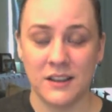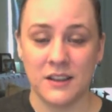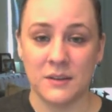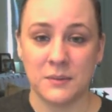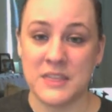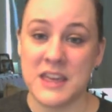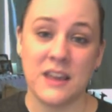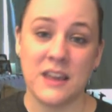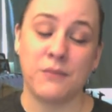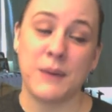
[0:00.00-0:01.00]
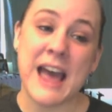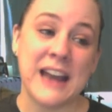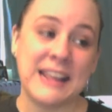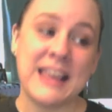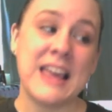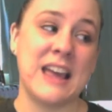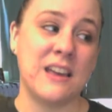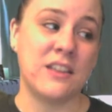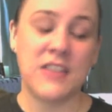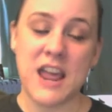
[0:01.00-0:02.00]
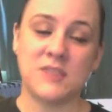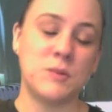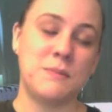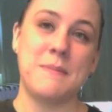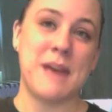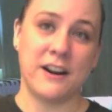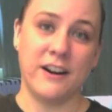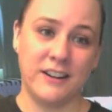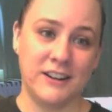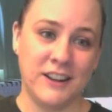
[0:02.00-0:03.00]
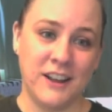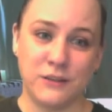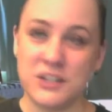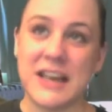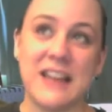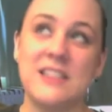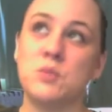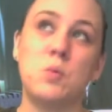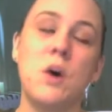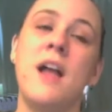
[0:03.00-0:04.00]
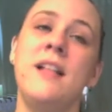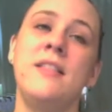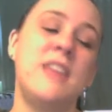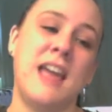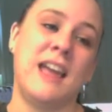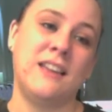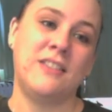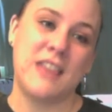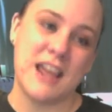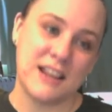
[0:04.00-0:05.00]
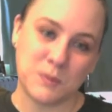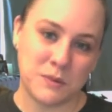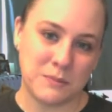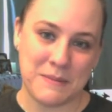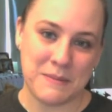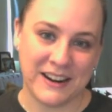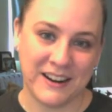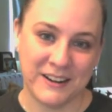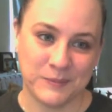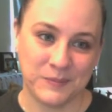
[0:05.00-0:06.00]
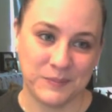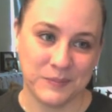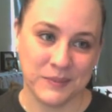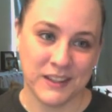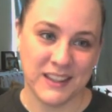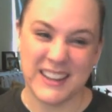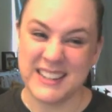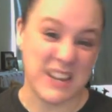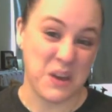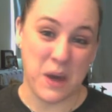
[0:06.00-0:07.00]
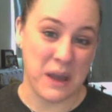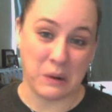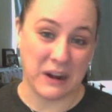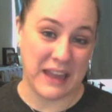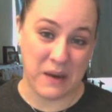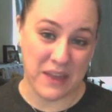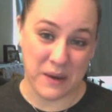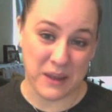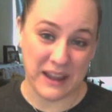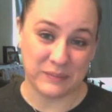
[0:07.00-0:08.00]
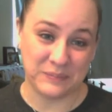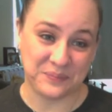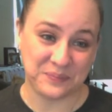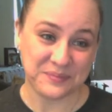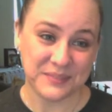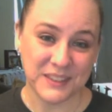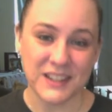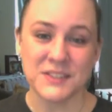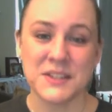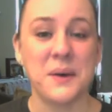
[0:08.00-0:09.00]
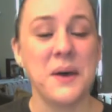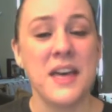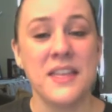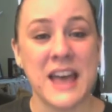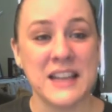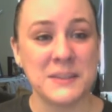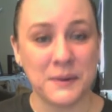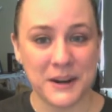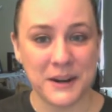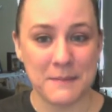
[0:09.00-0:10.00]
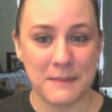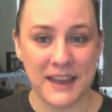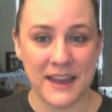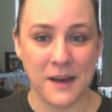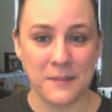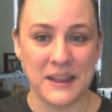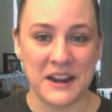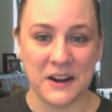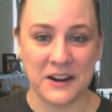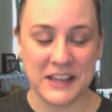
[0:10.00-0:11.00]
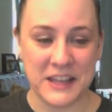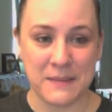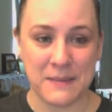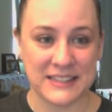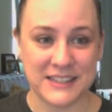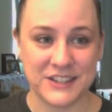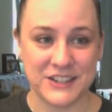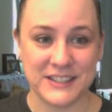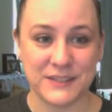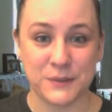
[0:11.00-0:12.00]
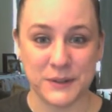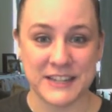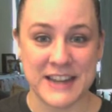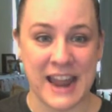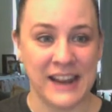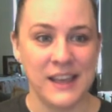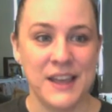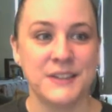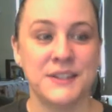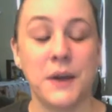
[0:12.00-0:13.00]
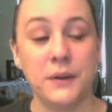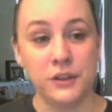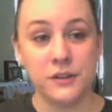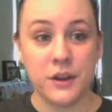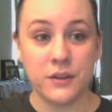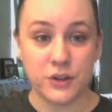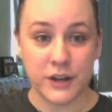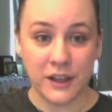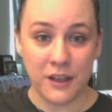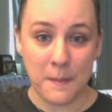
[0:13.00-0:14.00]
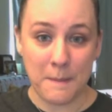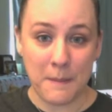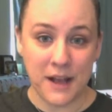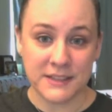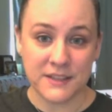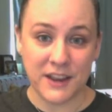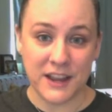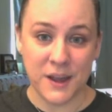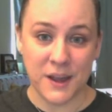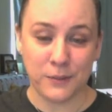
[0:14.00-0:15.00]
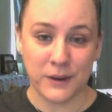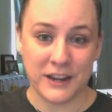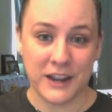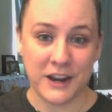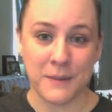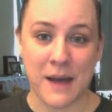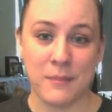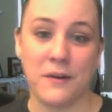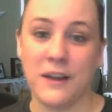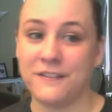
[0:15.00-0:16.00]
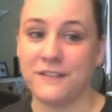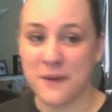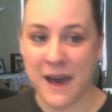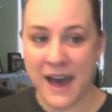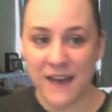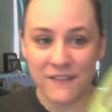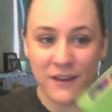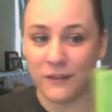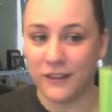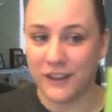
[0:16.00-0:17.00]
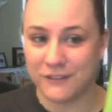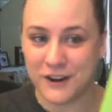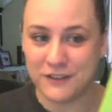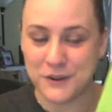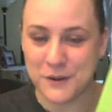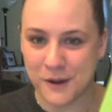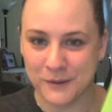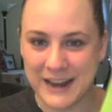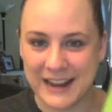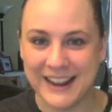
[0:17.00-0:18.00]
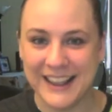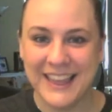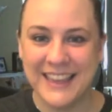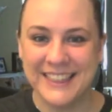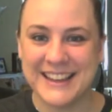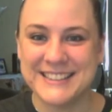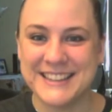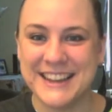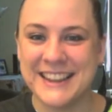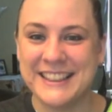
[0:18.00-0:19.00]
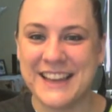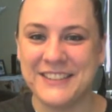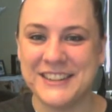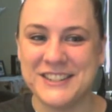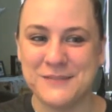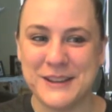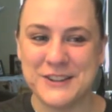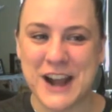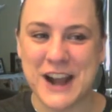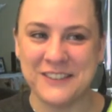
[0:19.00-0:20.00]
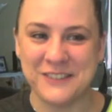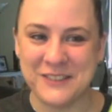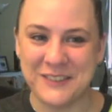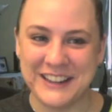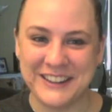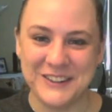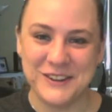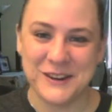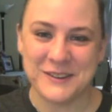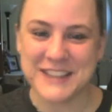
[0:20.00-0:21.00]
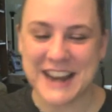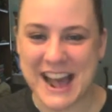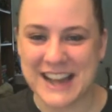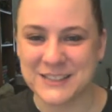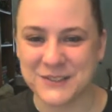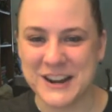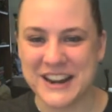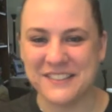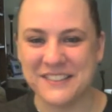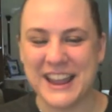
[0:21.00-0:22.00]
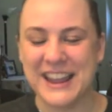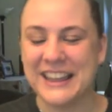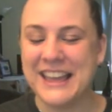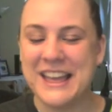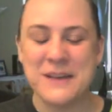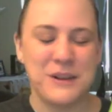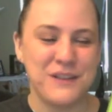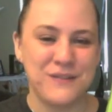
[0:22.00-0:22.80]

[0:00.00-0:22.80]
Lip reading: We think if we had a king, things would be better. We just had this one thing, things would be better. Didn't quite work out that way. So that's where we're going to pick up in our key passages for today. So you know the drill. Pause the video, run, get your Bible. If you have it in front of you already, that's good. That means you've been tracking with me and you knew I was going to ask for it anyway. But if